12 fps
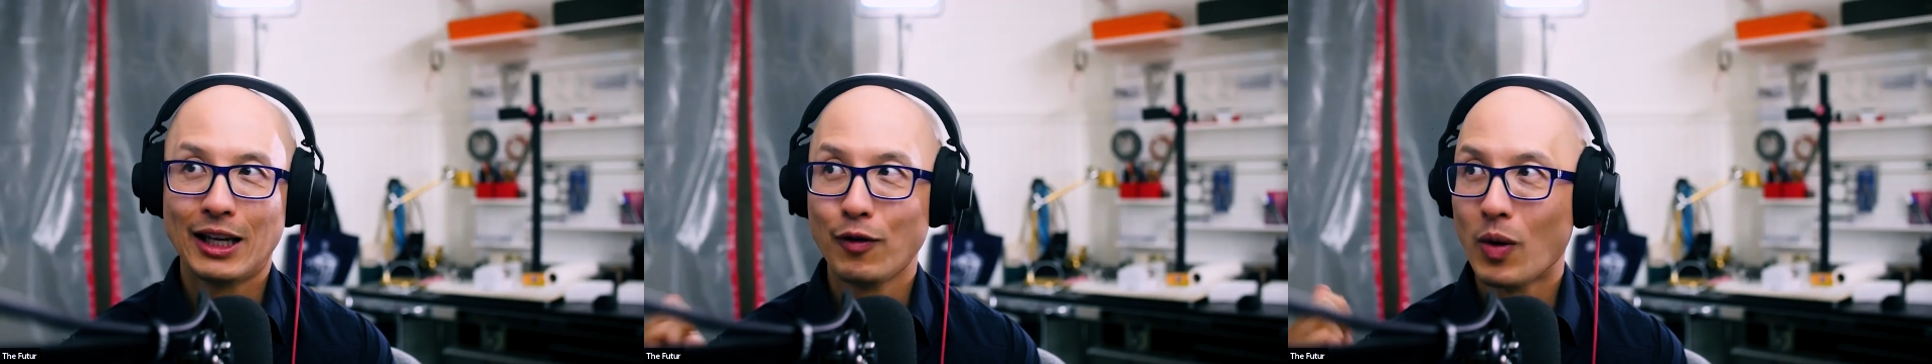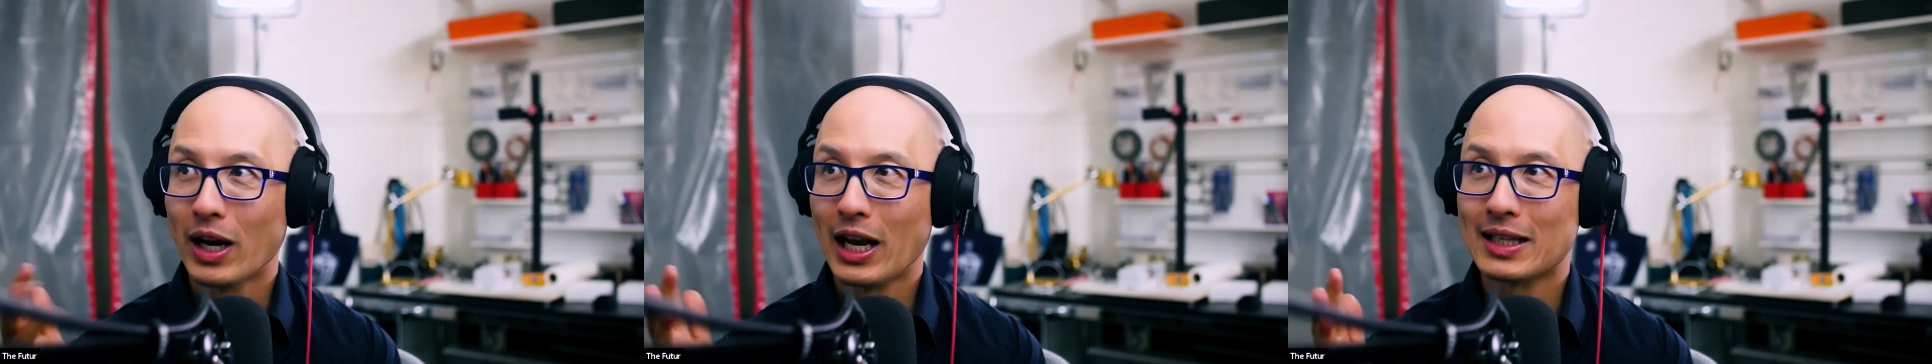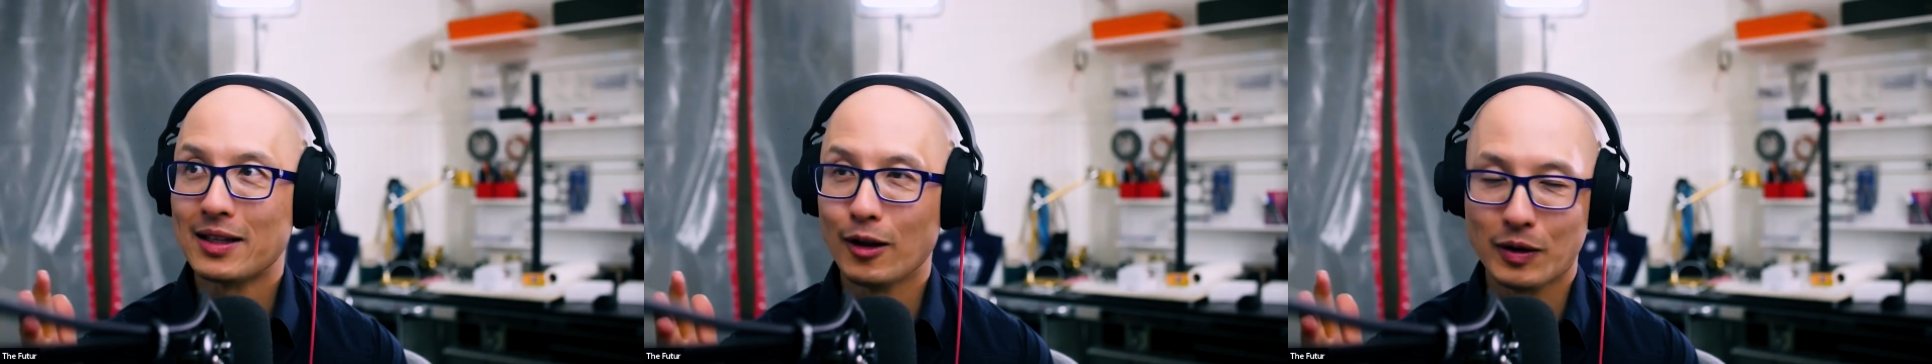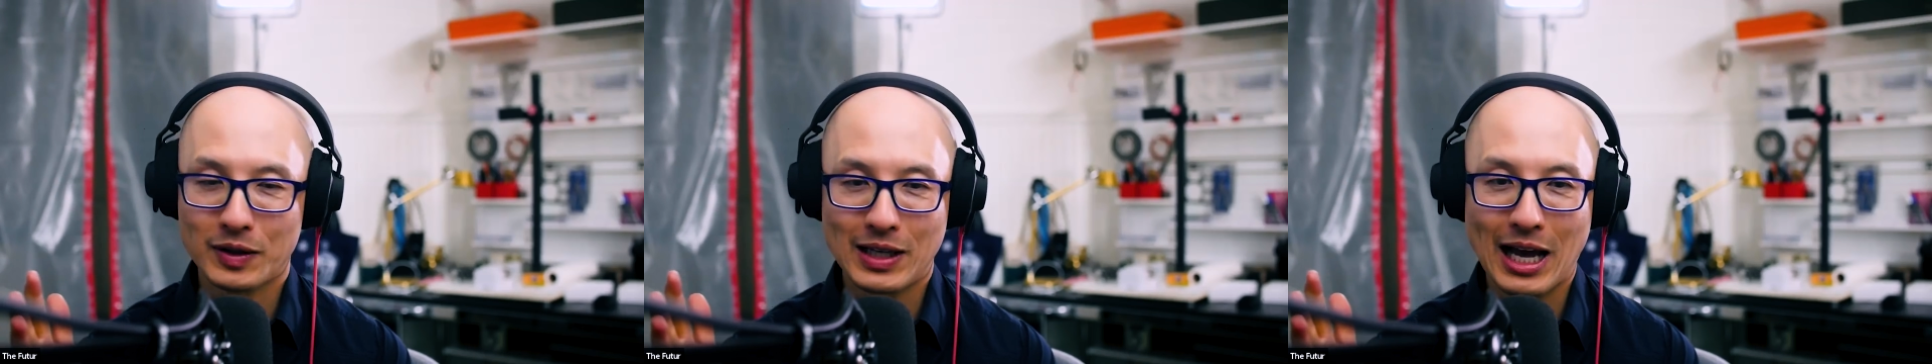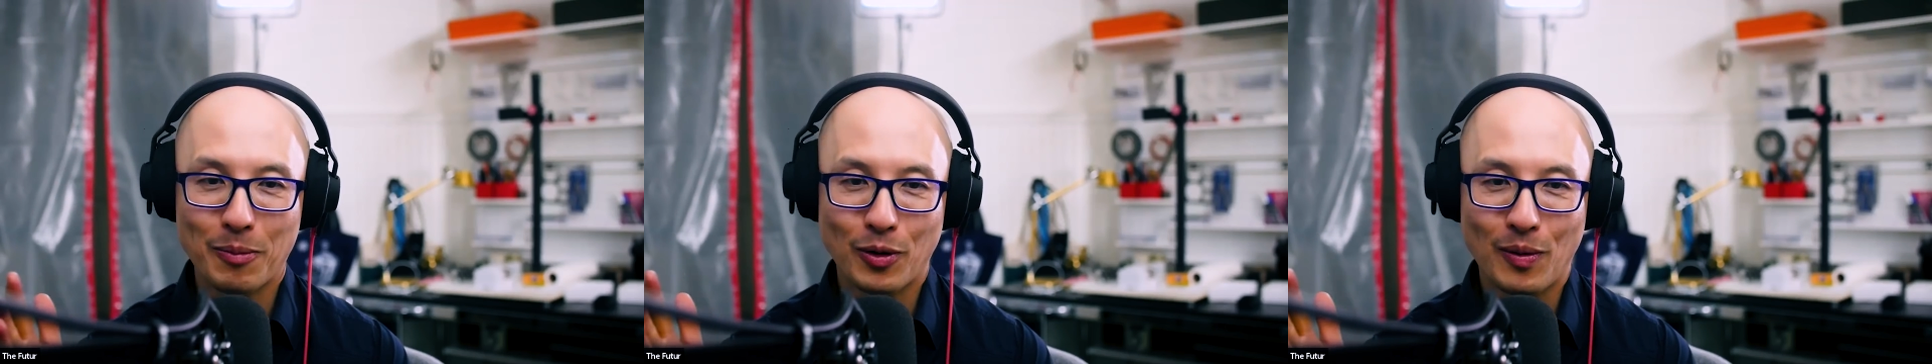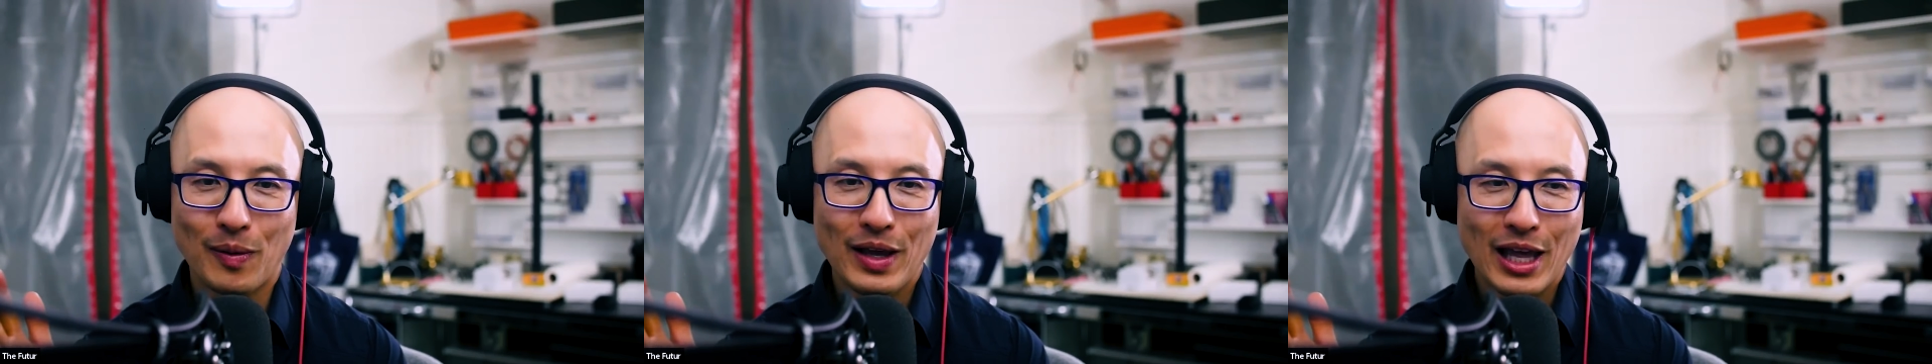give you one last little
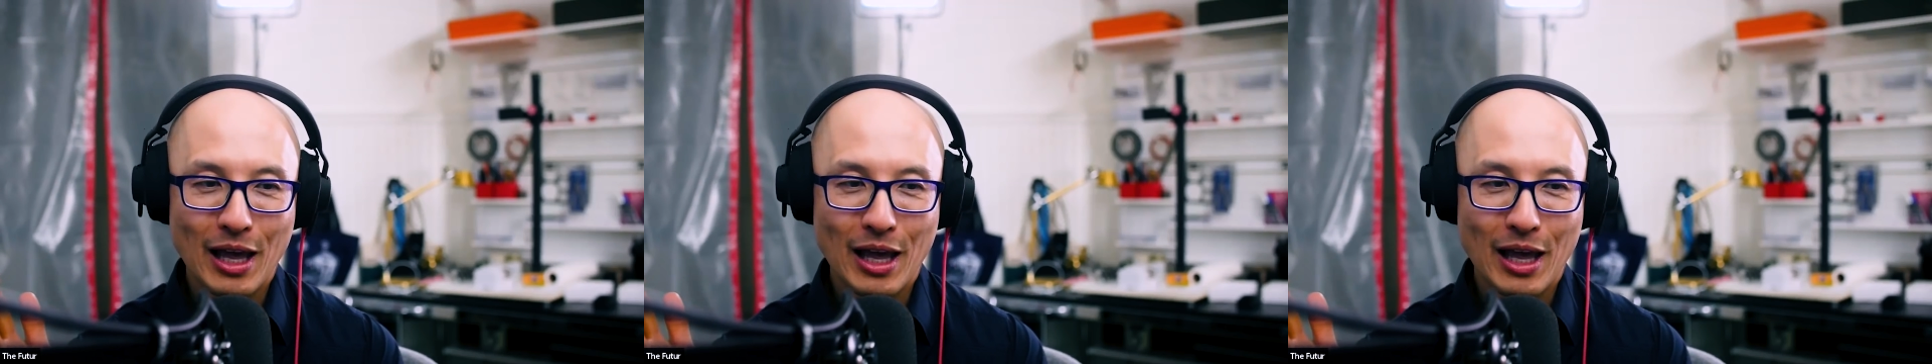example.